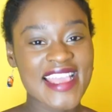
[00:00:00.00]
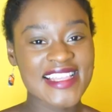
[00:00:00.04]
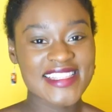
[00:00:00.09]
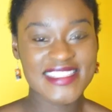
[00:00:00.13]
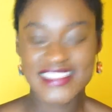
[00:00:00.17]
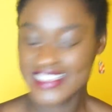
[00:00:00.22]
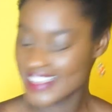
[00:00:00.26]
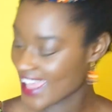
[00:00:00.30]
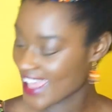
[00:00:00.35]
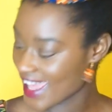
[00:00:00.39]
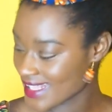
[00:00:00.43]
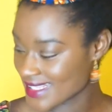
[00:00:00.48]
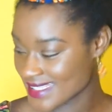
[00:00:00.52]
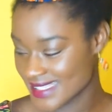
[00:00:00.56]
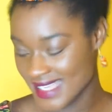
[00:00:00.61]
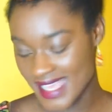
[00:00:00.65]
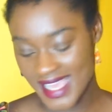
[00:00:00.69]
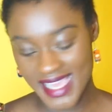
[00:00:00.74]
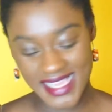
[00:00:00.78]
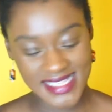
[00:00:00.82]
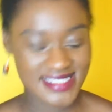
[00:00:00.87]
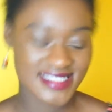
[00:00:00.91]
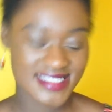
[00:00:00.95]
A to the K to
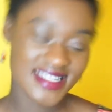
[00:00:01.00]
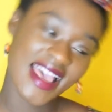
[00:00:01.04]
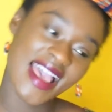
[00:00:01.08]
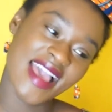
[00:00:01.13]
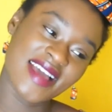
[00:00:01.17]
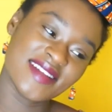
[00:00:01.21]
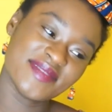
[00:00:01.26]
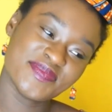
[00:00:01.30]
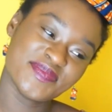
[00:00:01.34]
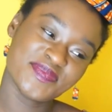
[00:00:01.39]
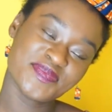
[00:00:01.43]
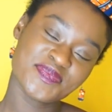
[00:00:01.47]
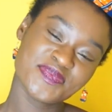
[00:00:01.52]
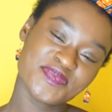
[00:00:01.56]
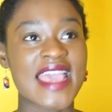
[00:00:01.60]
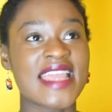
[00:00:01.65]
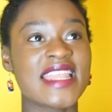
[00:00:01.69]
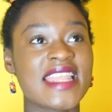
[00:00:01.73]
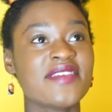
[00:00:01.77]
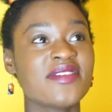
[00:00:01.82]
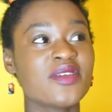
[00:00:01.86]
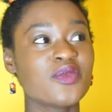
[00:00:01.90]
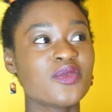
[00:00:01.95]
the A to the M.
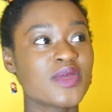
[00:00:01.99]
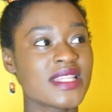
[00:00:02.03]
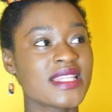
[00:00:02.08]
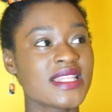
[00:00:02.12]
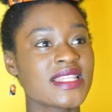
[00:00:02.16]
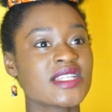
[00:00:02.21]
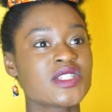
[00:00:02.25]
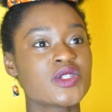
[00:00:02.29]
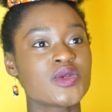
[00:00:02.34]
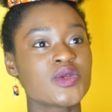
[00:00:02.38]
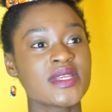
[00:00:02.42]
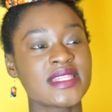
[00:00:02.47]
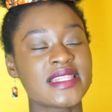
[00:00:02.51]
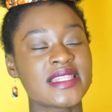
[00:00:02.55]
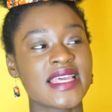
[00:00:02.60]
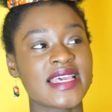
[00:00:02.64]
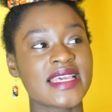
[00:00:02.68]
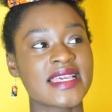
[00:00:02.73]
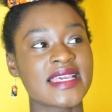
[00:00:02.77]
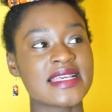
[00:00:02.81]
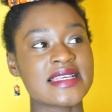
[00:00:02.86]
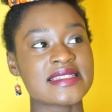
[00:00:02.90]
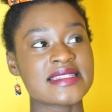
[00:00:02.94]
And even within the Tree
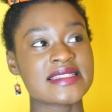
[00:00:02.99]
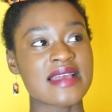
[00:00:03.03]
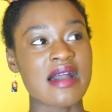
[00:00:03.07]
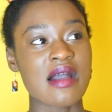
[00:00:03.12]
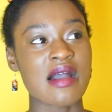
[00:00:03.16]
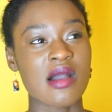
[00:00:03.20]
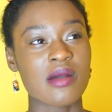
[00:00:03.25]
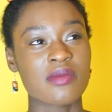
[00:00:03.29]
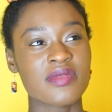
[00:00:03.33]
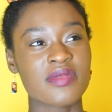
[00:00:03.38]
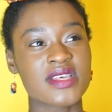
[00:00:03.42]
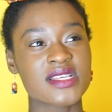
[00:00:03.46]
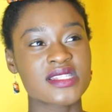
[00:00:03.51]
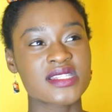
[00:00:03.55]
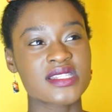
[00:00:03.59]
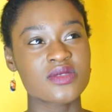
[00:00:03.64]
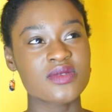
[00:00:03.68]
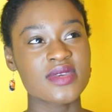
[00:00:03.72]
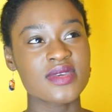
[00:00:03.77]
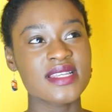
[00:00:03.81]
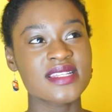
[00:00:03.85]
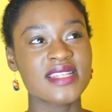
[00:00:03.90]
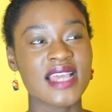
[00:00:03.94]
there is there's
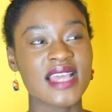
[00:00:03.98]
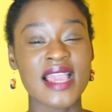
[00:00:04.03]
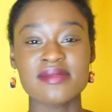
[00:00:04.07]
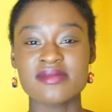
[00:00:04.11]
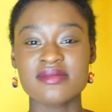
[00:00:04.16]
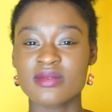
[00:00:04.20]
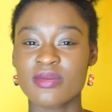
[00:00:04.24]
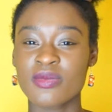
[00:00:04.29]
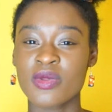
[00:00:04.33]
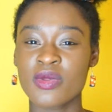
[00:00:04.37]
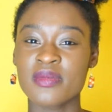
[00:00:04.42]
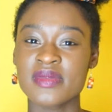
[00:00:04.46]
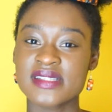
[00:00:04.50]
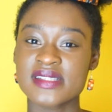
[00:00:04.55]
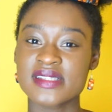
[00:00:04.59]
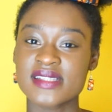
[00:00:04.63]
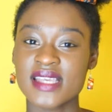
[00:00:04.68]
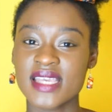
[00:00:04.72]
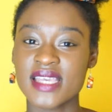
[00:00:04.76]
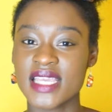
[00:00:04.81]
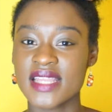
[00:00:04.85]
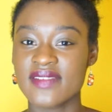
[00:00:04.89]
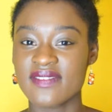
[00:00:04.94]
3 types, if I'm not
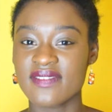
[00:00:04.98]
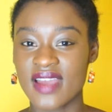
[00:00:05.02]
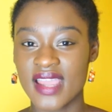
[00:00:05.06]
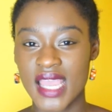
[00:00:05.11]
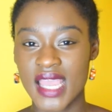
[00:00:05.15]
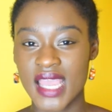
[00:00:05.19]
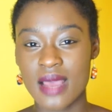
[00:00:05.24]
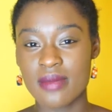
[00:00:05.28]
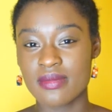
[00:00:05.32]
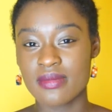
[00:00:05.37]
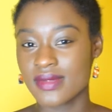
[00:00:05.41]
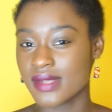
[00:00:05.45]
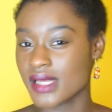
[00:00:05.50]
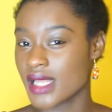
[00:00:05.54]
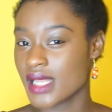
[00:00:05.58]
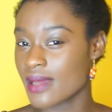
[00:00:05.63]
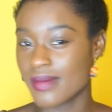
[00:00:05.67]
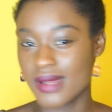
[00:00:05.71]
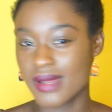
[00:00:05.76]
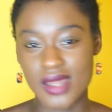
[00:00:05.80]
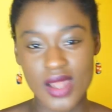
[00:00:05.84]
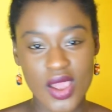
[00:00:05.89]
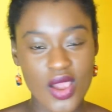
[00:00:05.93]
mistaken. If I am, then
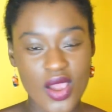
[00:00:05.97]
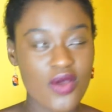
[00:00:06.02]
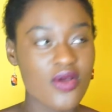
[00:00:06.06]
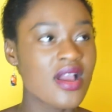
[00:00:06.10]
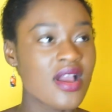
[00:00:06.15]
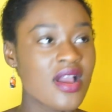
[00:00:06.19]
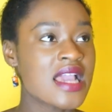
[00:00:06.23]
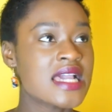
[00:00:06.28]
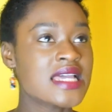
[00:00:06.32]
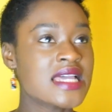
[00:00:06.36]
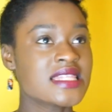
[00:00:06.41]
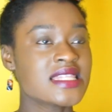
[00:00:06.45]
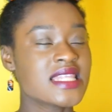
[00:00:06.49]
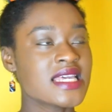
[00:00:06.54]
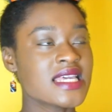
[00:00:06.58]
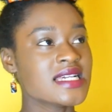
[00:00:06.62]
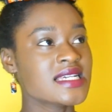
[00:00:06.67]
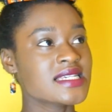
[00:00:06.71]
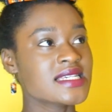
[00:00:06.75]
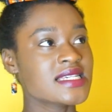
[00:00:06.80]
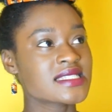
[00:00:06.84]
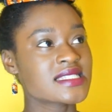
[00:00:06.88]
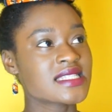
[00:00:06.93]
let me know. There
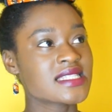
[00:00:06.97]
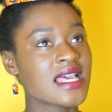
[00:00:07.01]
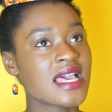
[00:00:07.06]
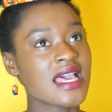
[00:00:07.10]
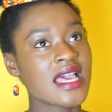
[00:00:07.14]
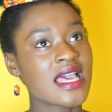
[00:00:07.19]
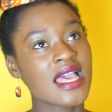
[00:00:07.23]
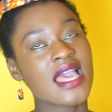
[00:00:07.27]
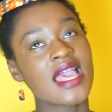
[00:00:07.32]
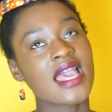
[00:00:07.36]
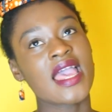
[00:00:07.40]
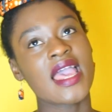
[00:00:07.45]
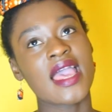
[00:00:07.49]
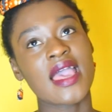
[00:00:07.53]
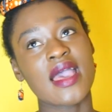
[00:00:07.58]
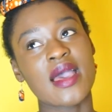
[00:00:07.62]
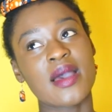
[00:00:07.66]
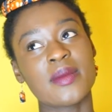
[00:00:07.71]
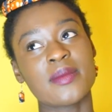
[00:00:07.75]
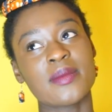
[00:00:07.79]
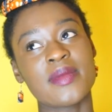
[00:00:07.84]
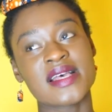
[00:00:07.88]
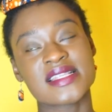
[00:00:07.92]
is
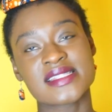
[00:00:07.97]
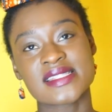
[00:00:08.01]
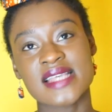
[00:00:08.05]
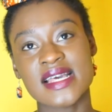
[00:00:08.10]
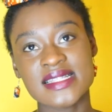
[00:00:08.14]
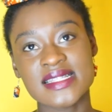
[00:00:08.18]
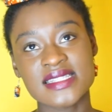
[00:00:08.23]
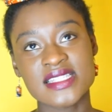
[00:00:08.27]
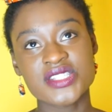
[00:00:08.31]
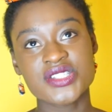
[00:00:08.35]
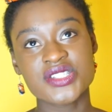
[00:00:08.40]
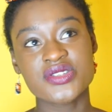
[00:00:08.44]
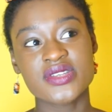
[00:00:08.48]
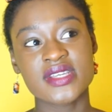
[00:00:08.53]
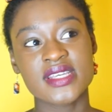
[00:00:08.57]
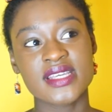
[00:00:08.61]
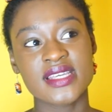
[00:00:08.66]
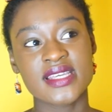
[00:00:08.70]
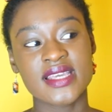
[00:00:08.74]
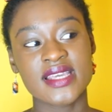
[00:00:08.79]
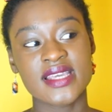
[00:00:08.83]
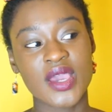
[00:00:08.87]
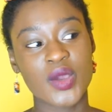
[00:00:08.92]
Asante
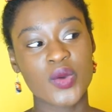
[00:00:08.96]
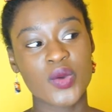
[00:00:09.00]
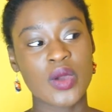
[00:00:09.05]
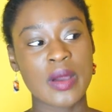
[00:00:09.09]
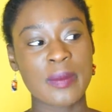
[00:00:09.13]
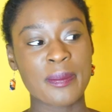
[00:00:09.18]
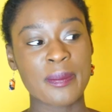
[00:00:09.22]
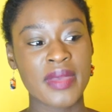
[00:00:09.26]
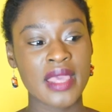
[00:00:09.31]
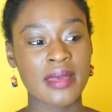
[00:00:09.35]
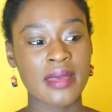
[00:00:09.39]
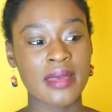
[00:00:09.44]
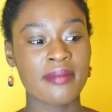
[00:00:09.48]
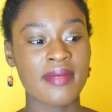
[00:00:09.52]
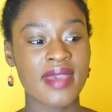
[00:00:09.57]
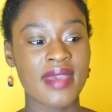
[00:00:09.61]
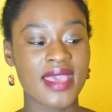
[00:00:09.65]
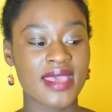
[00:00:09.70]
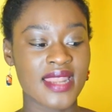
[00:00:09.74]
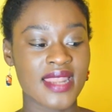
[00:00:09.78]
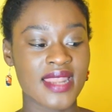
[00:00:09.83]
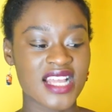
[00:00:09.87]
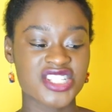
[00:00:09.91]
Tree, Ekwapim,
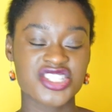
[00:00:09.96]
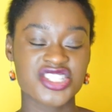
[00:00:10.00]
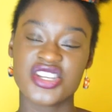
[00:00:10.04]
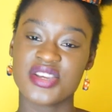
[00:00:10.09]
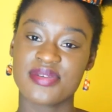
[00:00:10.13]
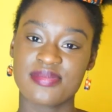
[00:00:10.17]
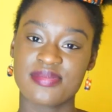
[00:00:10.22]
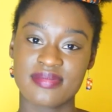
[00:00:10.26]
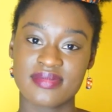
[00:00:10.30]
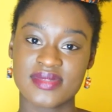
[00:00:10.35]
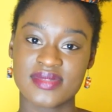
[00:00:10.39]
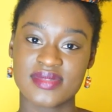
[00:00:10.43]
and Achim.